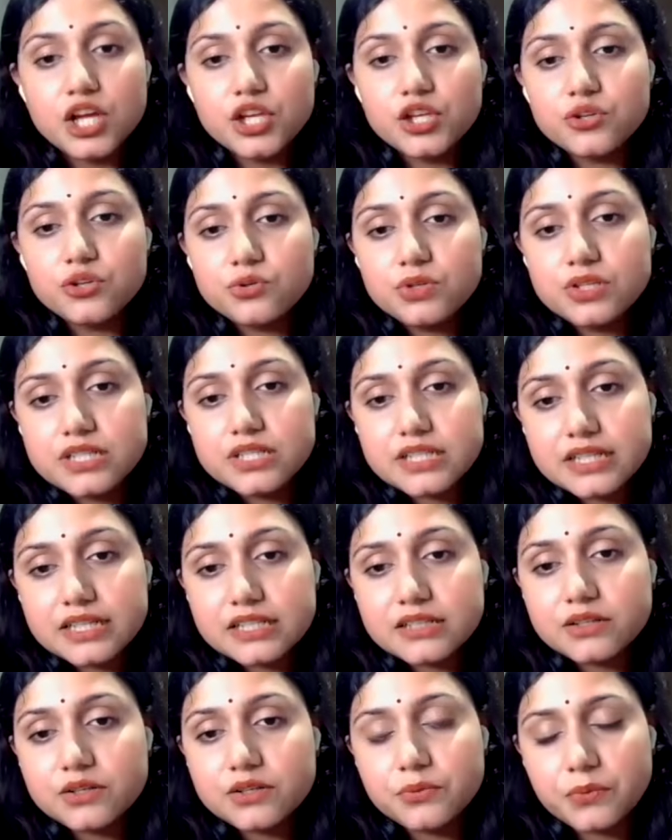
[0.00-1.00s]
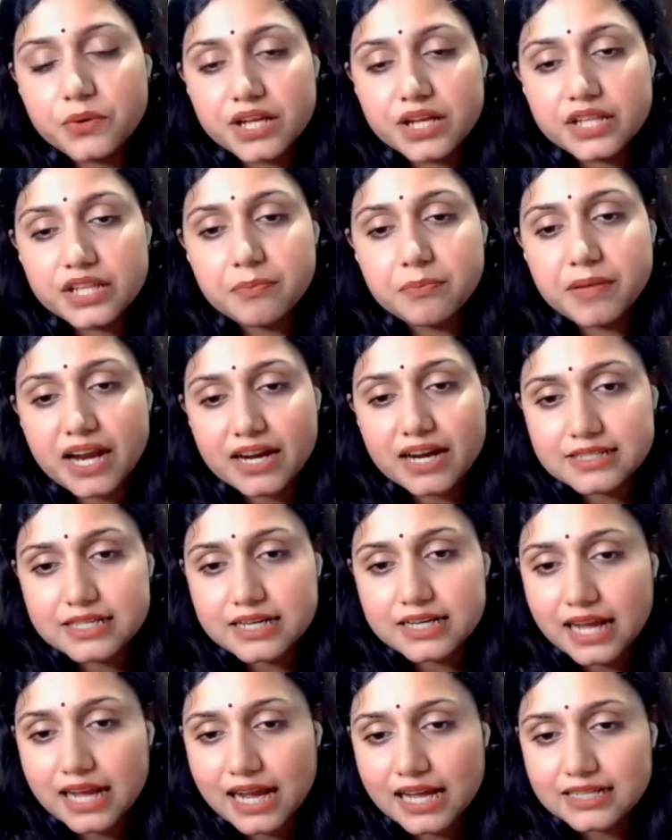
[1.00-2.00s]
You deal with
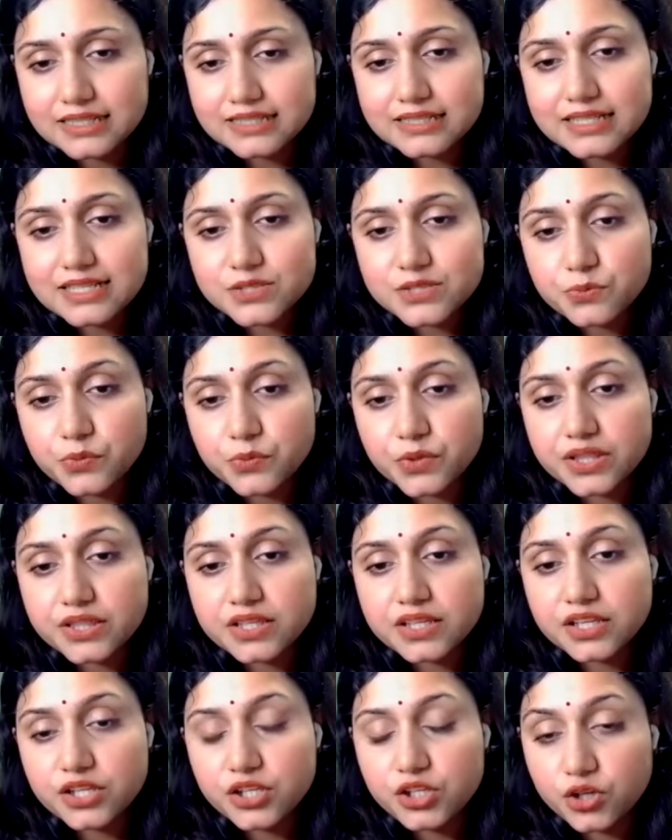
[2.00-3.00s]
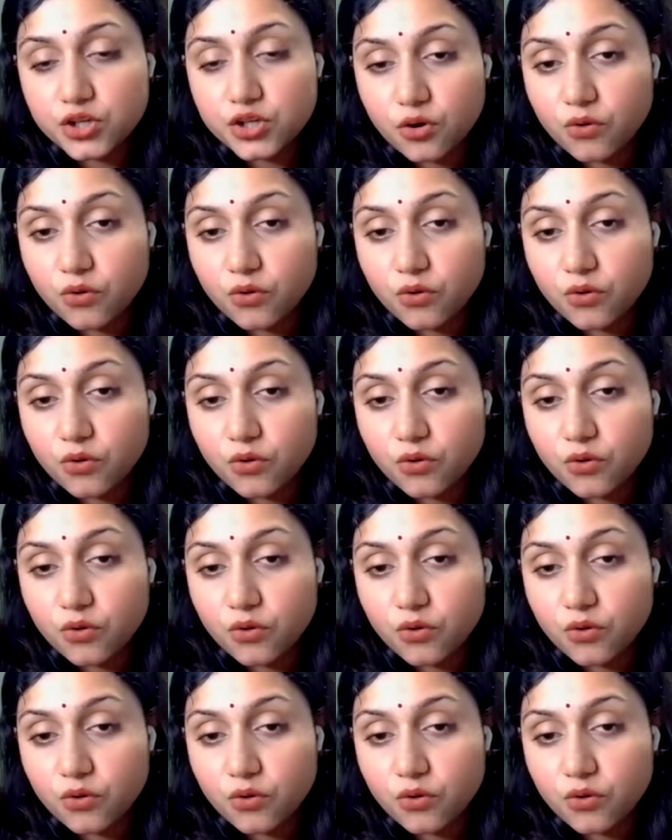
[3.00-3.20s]
practicalities within